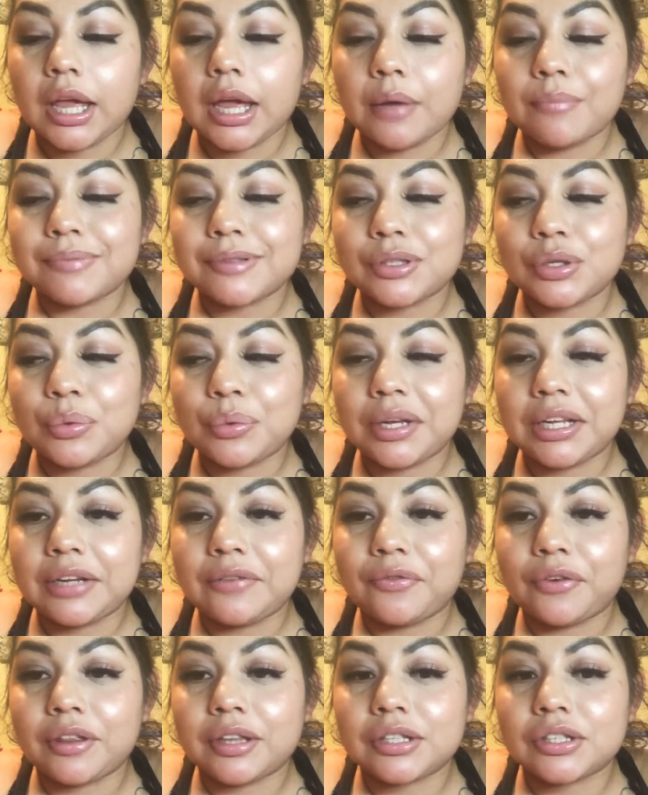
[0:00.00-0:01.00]
I'm still
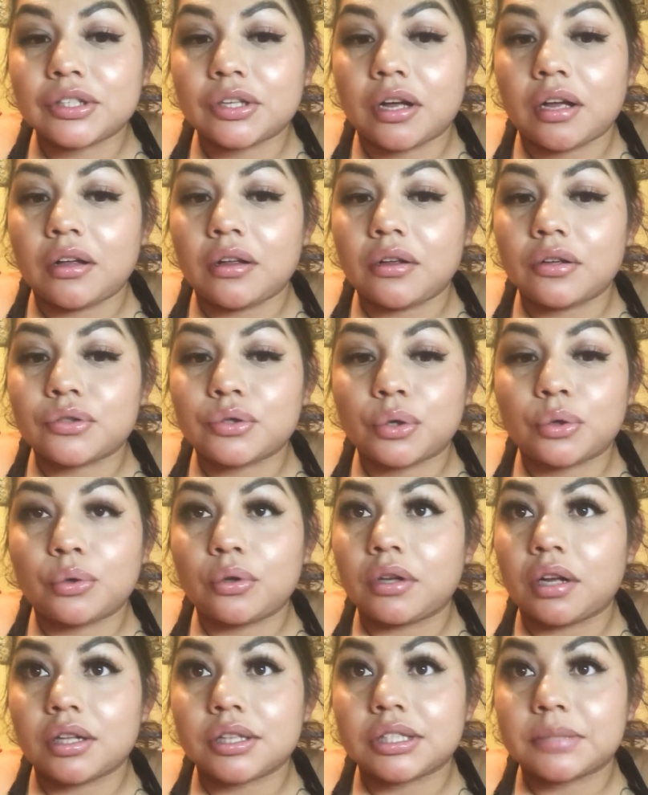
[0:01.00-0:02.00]
waiting for the to
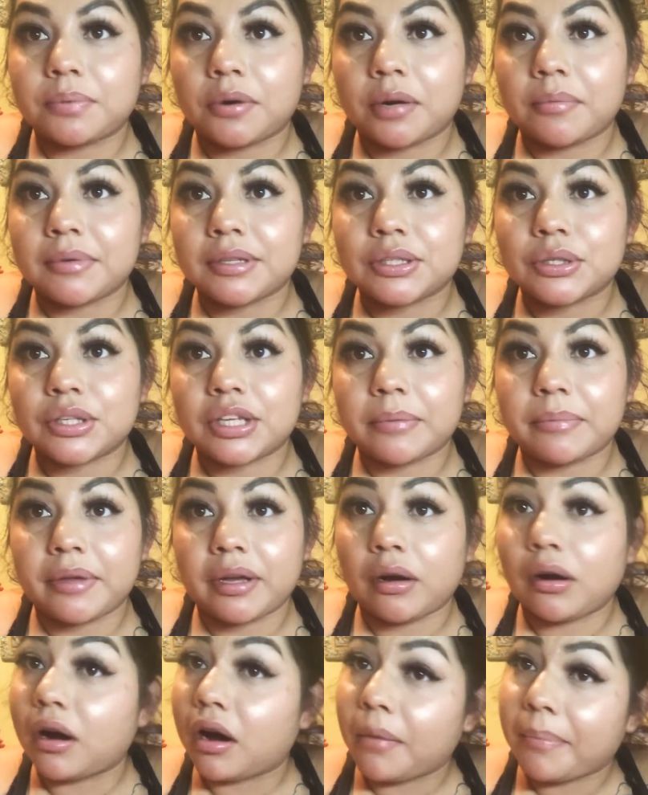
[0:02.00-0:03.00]
total loss department to give me
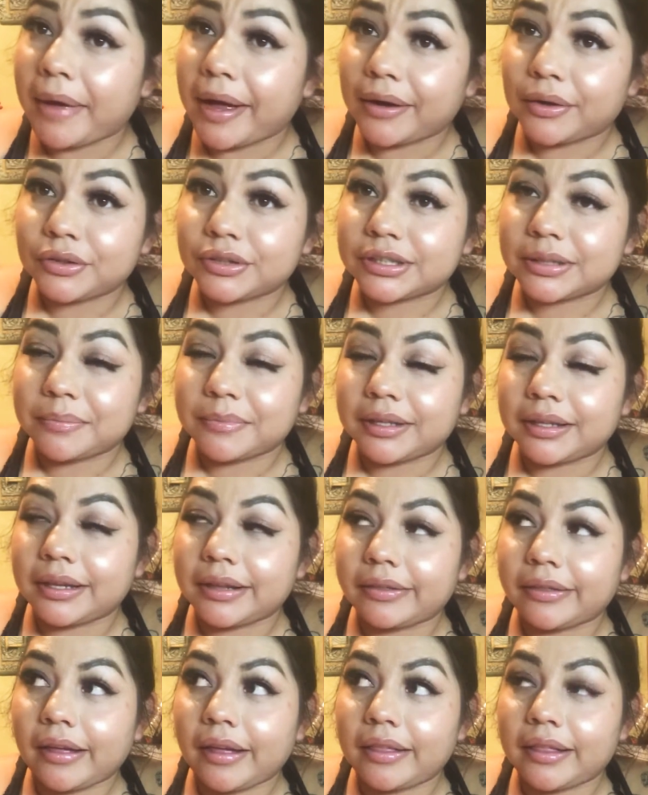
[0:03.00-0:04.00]
a call back or something
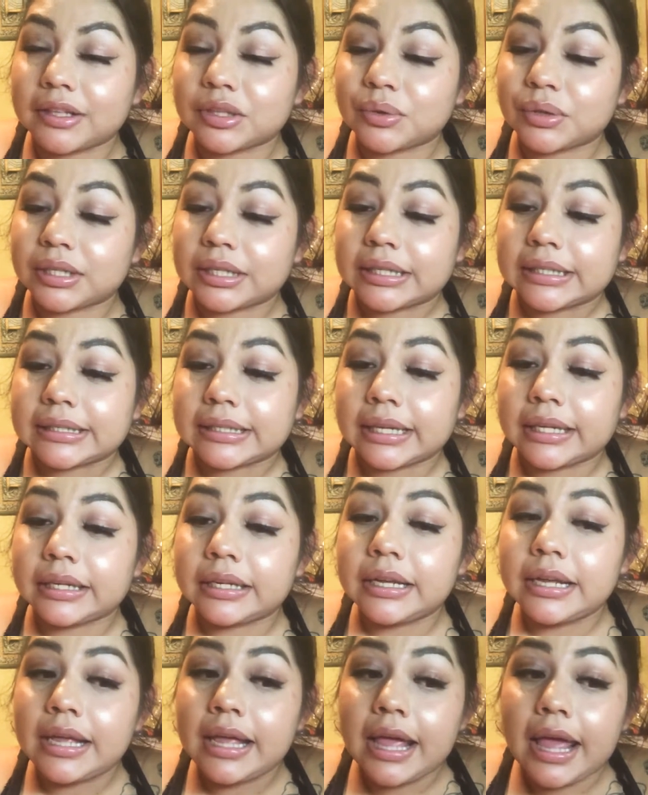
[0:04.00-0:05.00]
like that. That's what he said.